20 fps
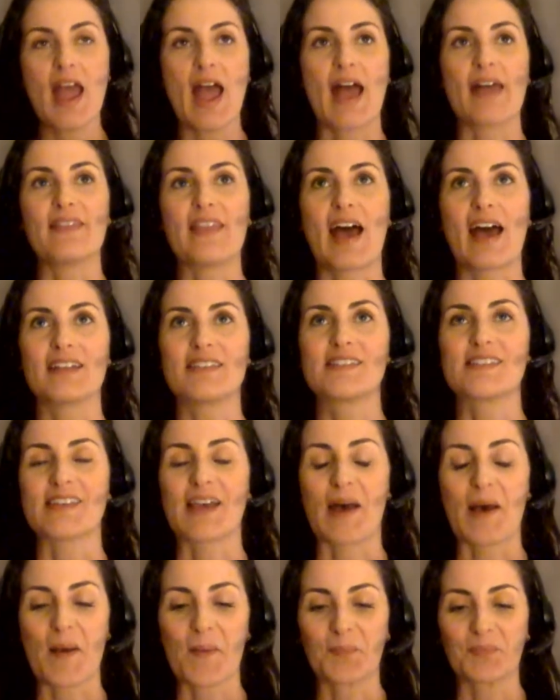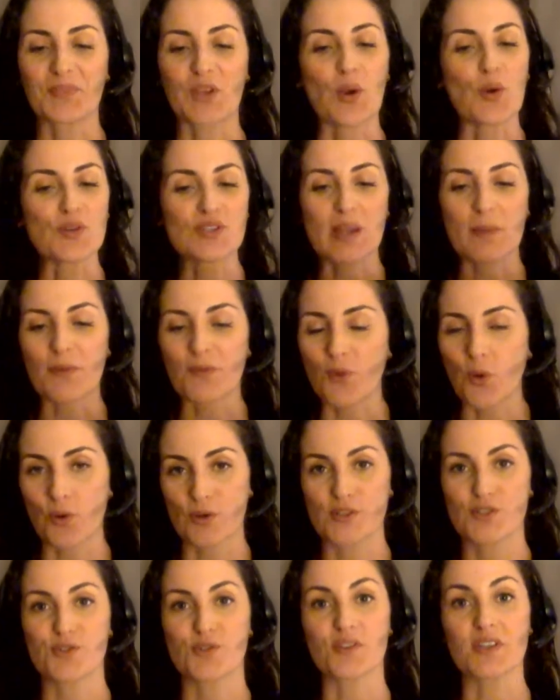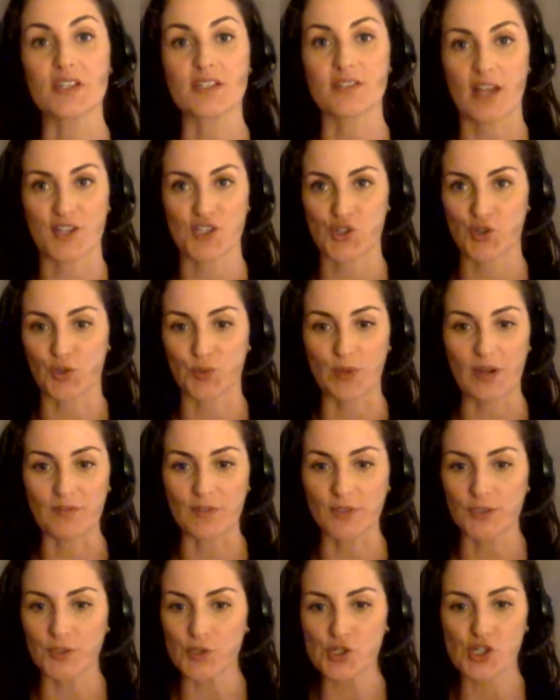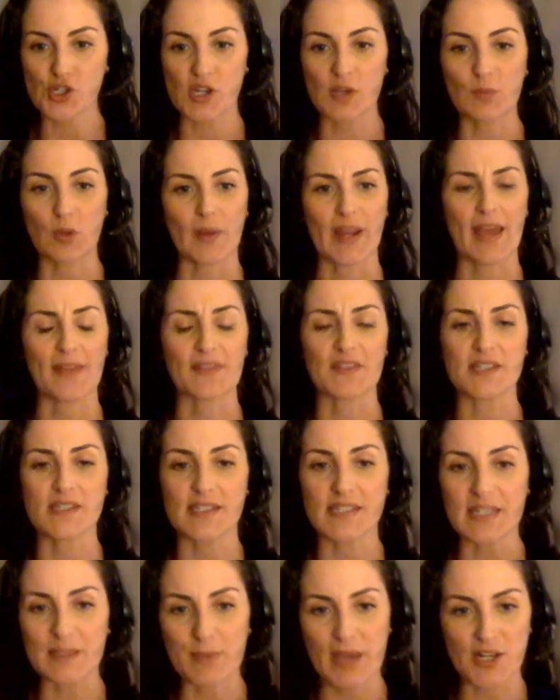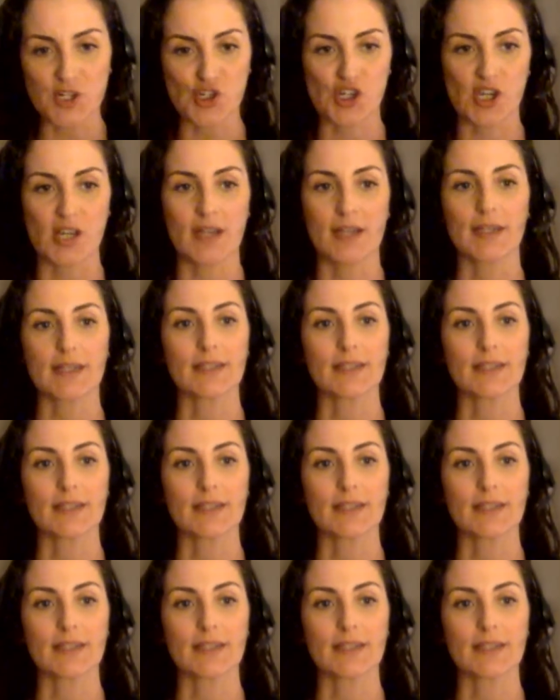And that's goes up, of course, through the Industrial Revolution, where we had the steam engine,